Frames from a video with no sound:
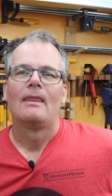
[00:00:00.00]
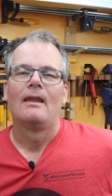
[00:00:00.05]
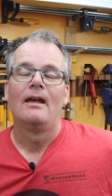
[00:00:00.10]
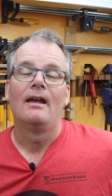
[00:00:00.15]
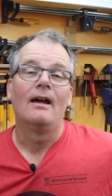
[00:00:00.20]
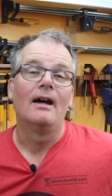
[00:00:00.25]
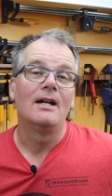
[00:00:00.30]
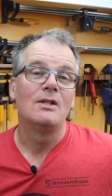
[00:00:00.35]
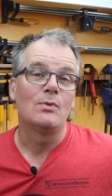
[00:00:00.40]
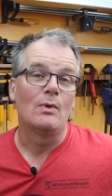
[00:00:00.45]

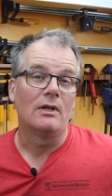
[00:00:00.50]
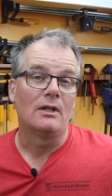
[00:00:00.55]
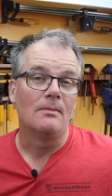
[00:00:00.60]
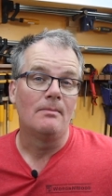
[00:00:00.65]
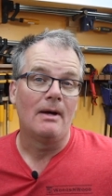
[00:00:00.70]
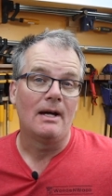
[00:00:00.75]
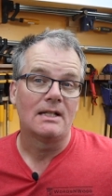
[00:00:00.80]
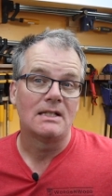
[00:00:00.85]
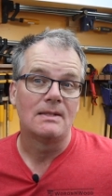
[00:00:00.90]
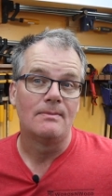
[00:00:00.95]
Hey guys, welcome
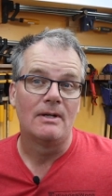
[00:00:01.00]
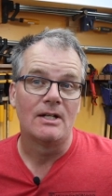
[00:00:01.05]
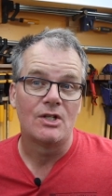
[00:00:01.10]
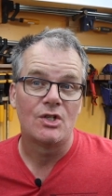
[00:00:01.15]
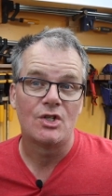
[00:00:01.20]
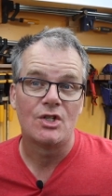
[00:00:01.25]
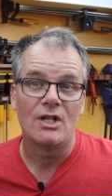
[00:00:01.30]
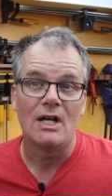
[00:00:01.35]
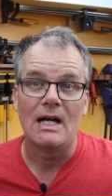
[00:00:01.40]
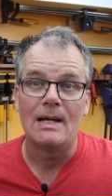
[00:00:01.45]
back to my
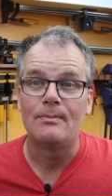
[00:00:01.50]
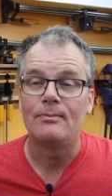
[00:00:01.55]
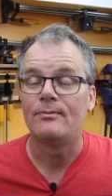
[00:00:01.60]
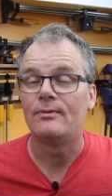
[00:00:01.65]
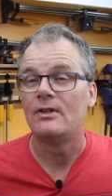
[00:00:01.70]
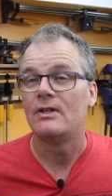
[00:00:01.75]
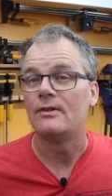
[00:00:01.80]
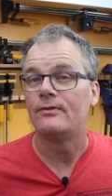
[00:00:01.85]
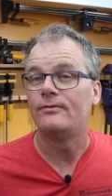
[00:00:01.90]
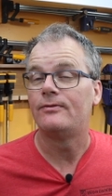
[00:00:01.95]
shop.
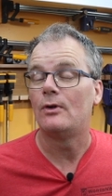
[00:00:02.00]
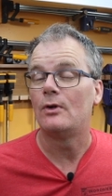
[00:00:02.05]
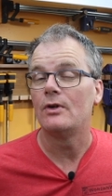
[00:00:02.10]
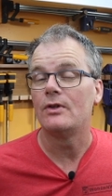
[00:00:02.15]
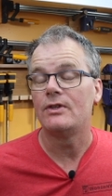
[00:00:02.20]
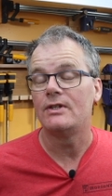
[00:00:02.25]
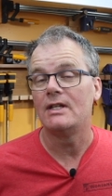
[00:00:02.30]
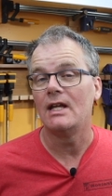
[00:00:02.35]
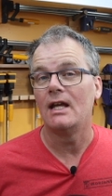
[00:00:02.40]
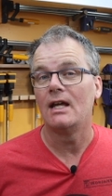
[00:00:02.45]
For the
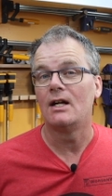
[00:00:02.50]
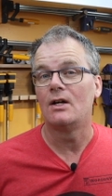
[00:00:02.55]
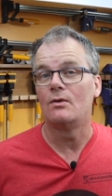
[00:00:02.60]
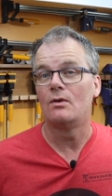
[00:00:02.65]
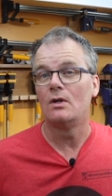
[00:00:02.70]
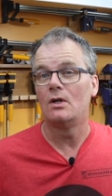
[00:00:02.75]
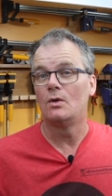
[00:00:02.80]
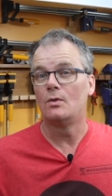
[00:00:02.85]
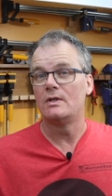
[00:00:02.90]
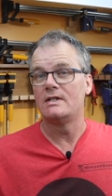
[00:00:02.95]
fourth day in a
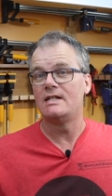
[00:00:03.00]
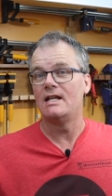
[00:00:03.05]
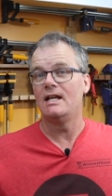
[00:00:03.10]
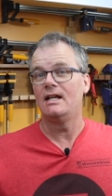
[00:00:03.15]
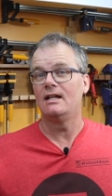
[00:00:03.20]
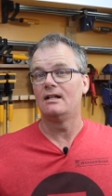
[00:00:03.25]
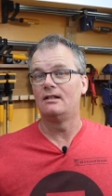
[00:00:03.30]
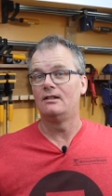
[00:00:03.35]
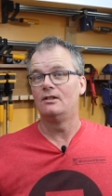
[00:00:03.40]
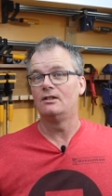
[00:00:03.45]
row, we're
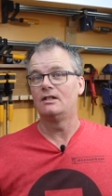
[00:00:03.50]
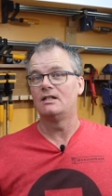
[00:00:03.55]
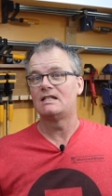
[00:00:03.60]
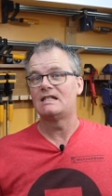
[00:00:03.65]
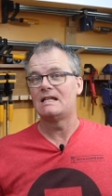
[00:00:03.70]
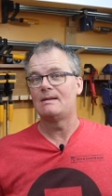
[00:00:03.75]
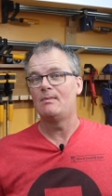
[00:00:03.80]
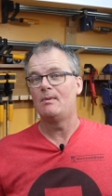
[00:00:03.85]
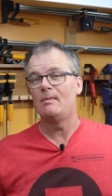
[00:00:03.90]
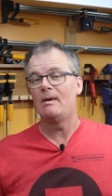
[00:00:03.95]
taking a look at
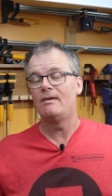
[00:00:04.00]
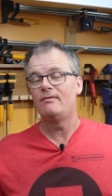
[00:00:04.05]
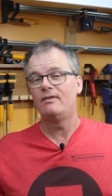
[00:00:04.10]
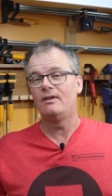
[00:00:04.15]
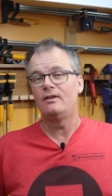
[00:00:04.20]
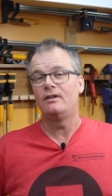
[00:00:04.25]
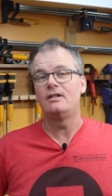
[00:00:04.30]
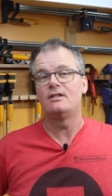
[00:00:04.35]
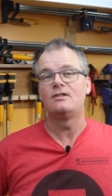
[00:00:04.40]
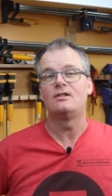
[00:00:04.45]
some of my
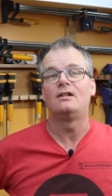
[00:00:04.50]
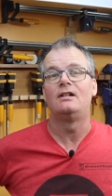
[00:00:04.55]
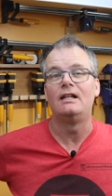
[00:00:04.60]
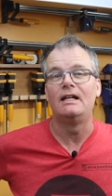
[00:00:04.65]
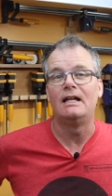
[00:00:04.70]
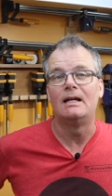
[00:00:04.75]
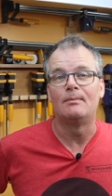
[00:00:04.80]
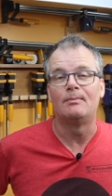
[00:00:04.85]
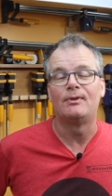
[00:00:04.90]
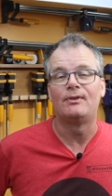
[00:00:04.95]
various
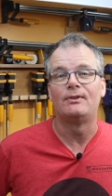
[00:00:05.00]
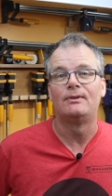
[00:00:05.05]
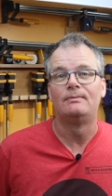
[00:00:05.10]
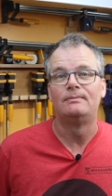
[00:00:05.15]
clamps.